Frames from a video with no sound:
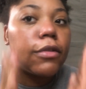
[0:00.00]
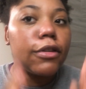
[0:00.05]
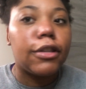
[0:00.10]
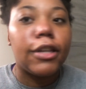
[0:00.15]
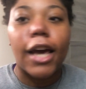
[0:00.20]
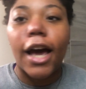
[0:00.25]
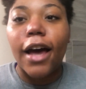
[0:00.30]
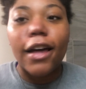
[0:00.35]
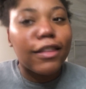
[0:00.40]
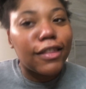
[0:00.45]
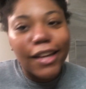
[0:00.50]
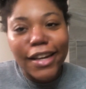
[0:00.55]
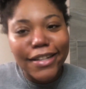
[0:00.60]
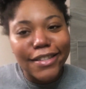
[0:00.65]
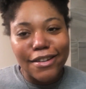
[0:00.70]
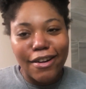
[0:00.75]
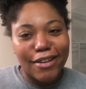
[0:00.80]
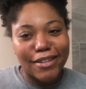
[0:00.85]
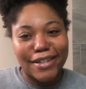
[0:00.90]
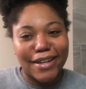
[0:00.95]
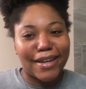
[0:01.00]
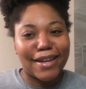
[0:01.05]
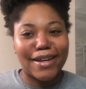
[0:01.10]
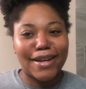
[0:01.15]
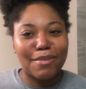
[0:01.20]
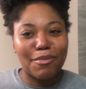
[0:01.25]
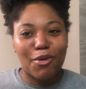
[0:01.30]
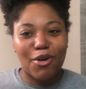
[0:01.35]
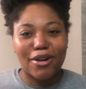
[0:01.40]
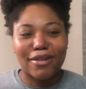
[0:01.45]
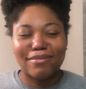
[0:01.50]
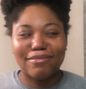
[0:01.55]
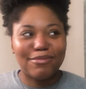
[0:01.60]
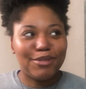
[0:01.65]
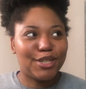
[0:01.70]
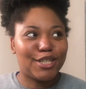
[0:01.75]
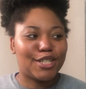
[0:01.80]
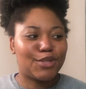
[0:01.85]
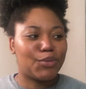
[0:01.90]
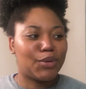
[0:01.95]
yeah, it's not sticky anymore,
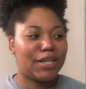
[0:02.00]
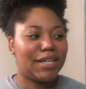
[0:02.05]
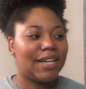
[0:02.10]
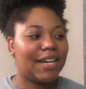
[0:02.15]
which is really